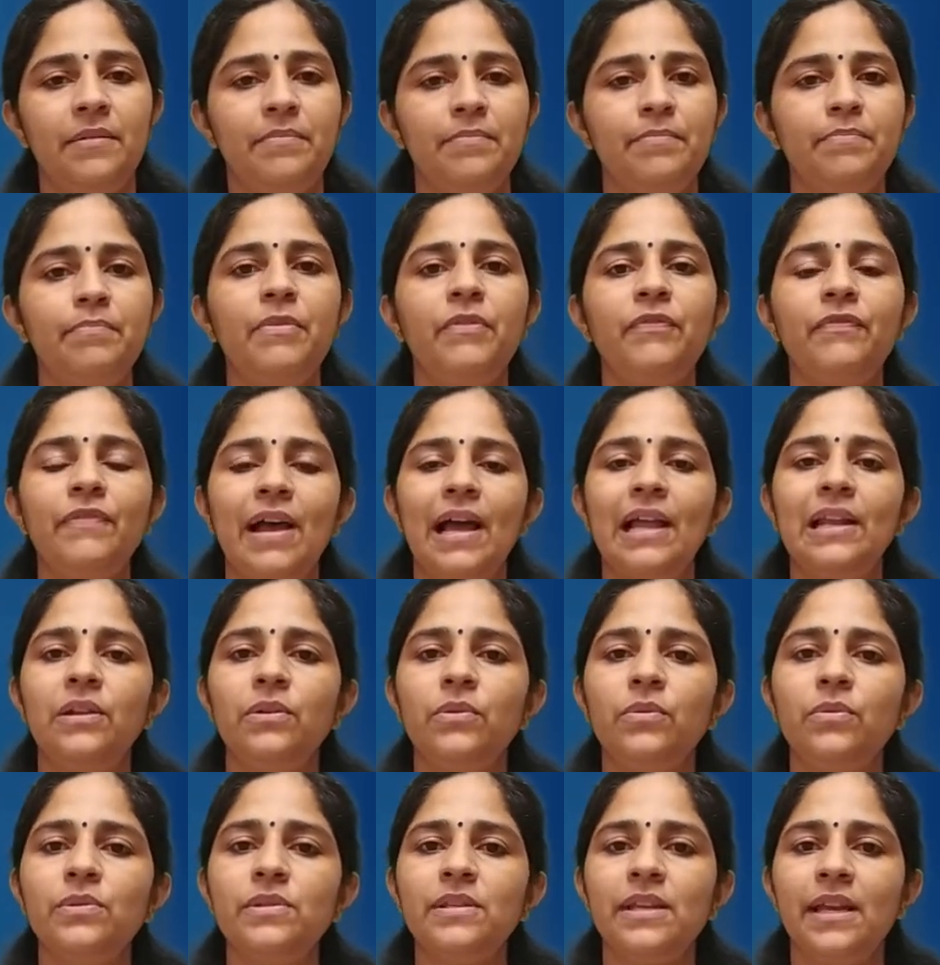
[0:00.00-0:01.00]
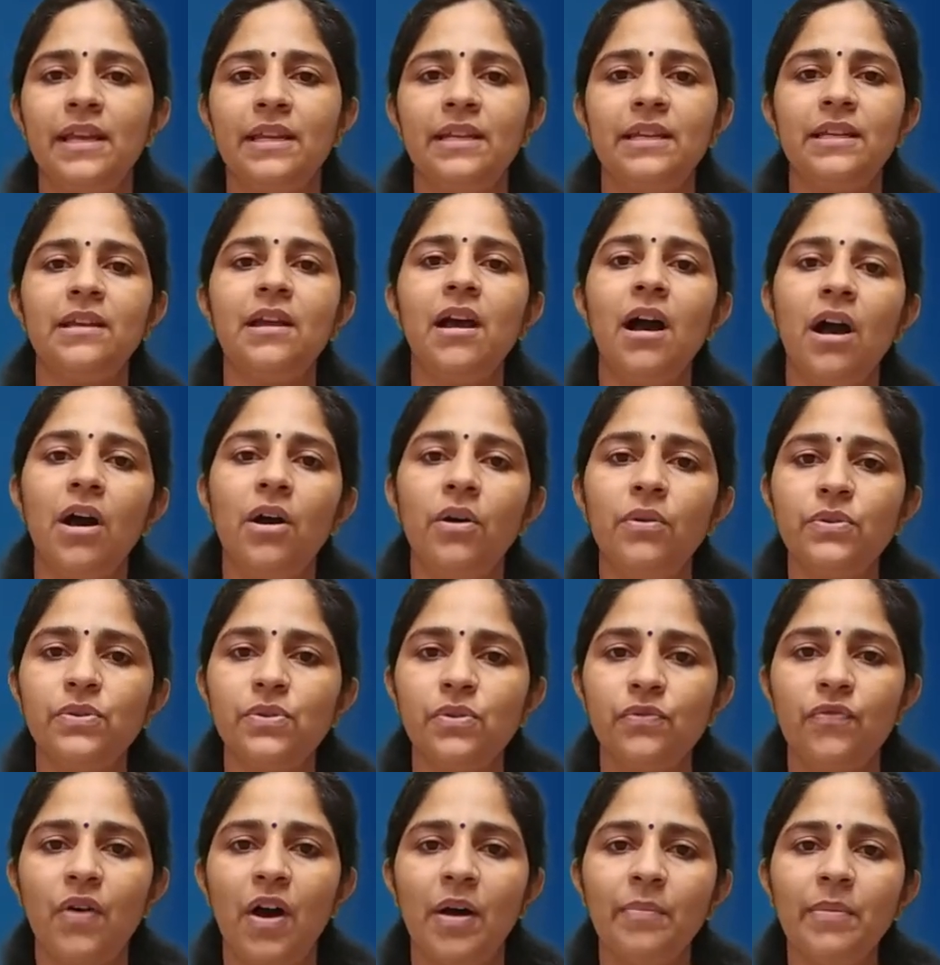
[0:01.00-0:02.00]
buffaloes and cows, so
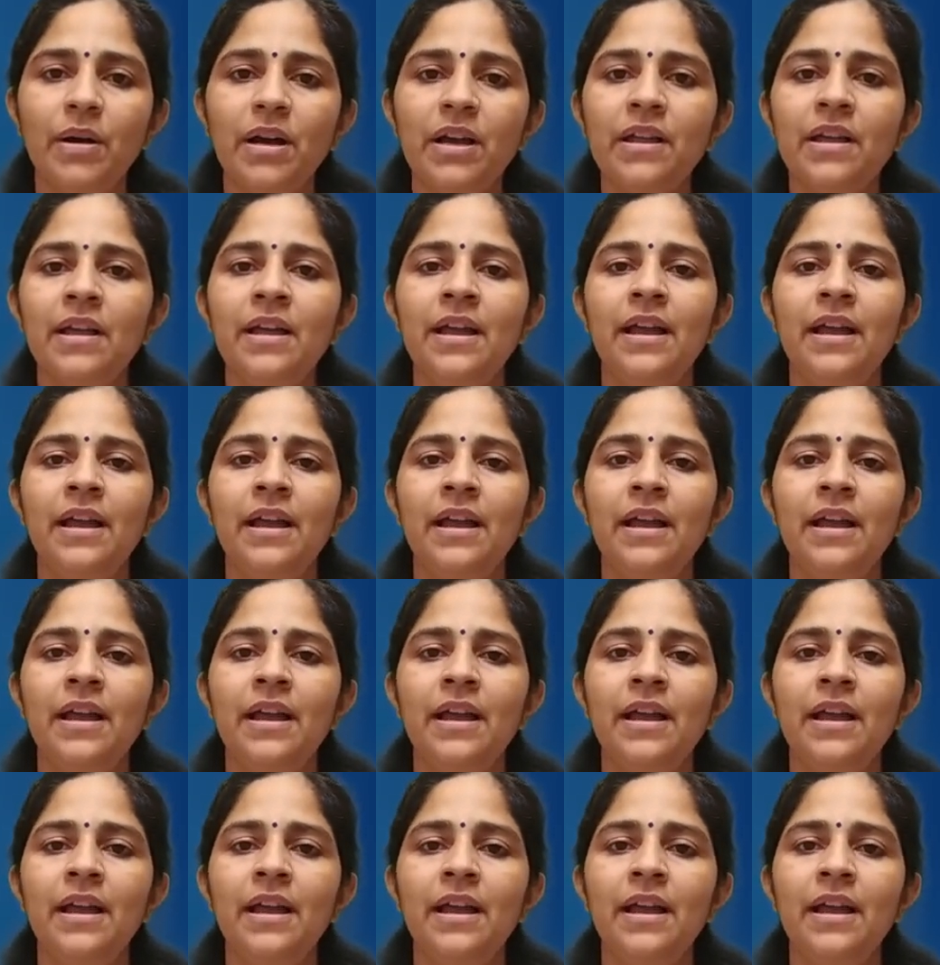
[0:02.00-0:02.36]
farmer